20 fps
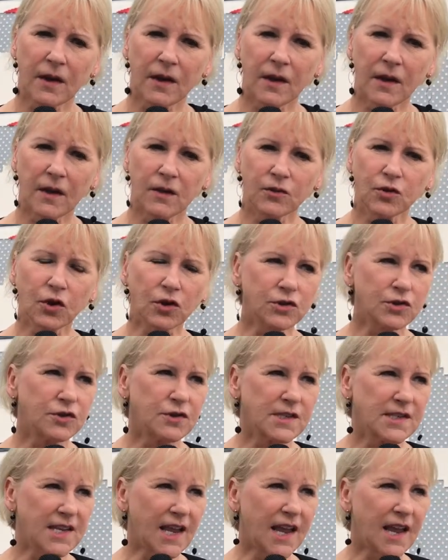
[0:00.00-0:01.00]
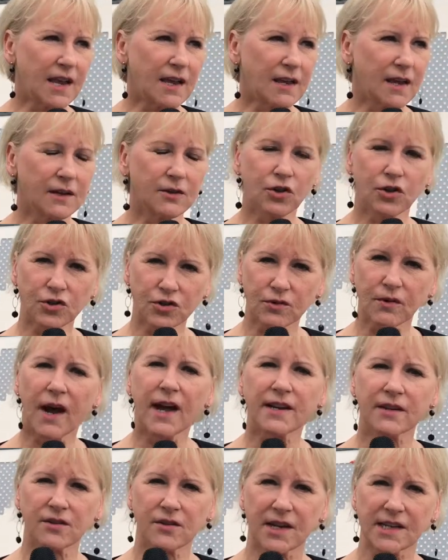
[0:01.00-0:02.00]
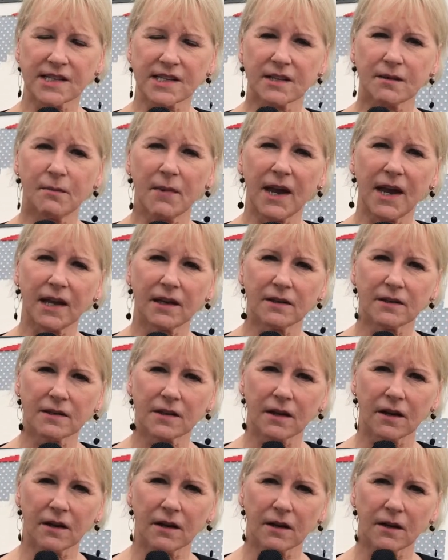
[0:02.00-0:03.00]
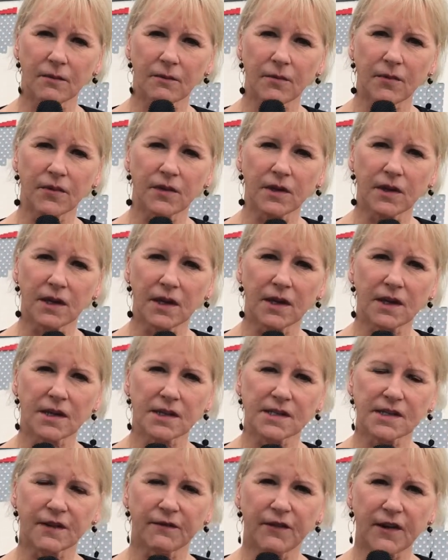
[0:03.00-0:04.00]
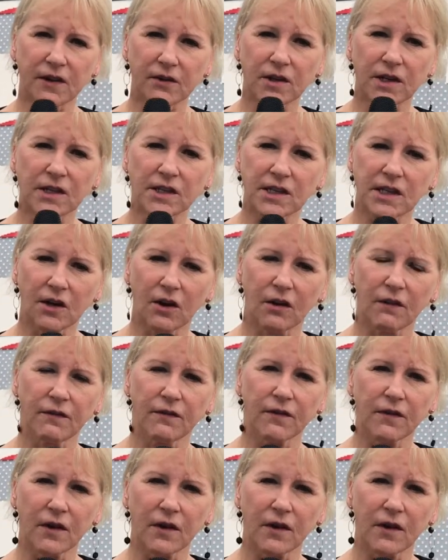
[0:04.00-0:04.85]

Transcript: uh, not to say and not to underestimate um, the uh, severity of,